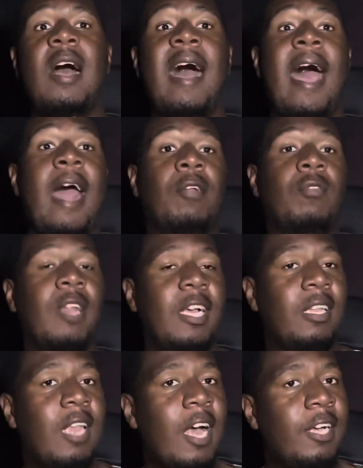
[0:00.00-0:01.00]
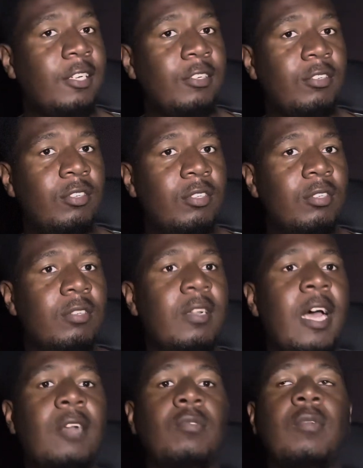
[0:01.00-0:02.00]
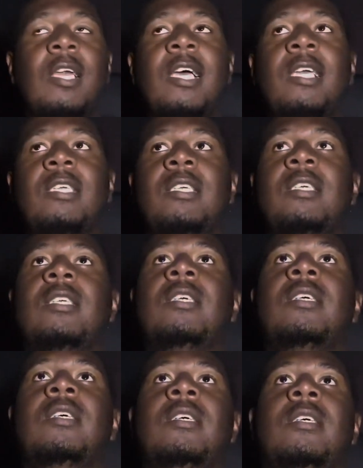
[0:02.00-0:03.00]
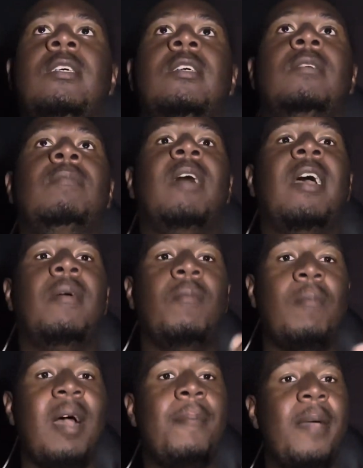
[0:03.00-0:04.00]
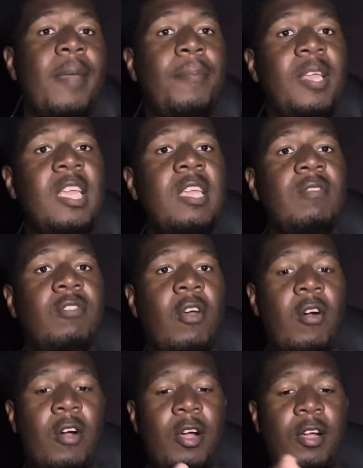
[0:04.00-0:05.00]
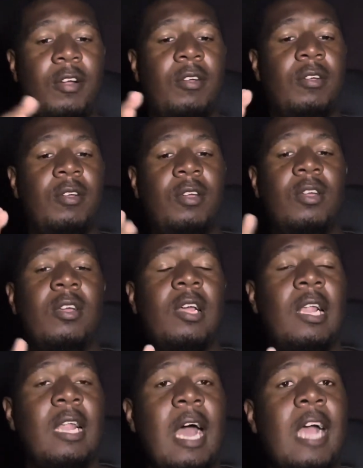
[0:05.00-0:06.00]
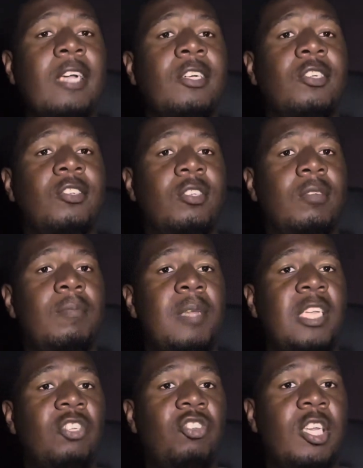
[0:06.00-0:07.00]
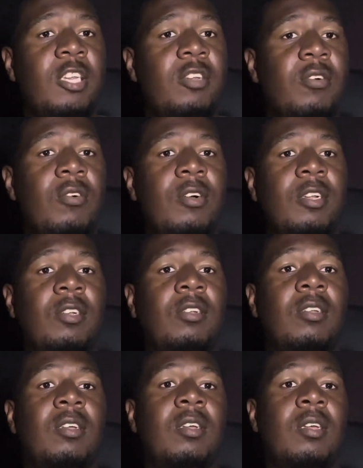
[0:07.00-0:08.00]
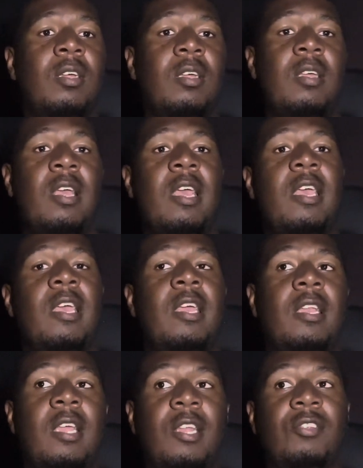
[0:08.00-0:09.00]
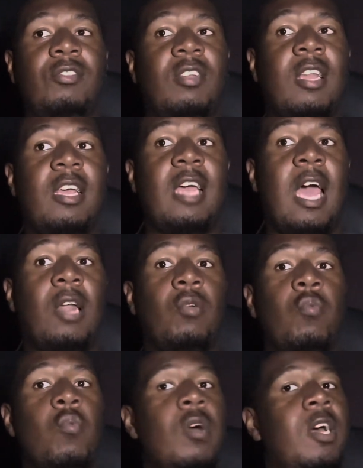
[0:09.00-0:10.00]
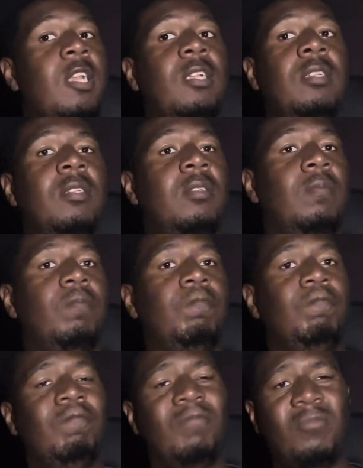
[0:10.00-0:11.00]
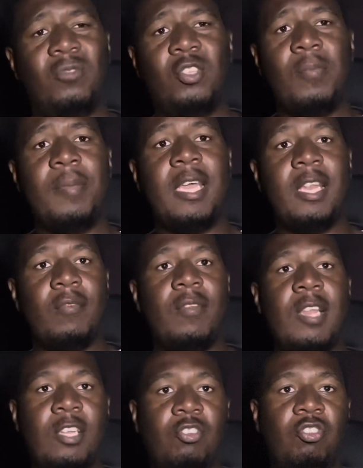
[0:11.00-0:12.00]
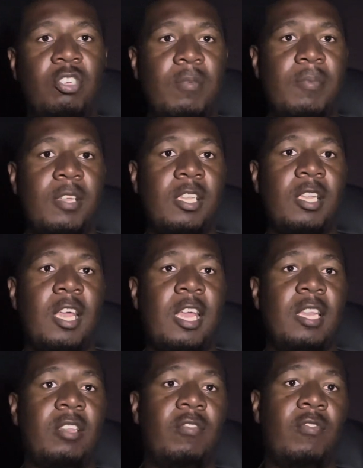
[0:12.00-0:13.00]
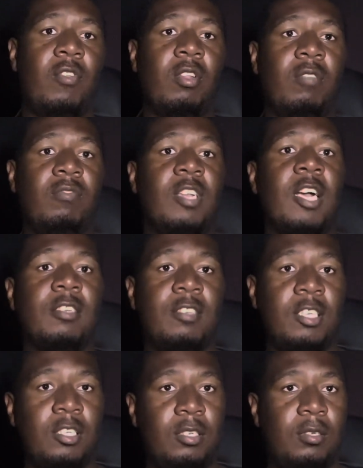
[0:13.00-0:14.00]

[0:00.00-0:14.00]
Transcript: I don't like liars. I don't like, my pet peeves are liars, being cheated on, and it's like, I don't want to be in a relationship and it's full of toxicity.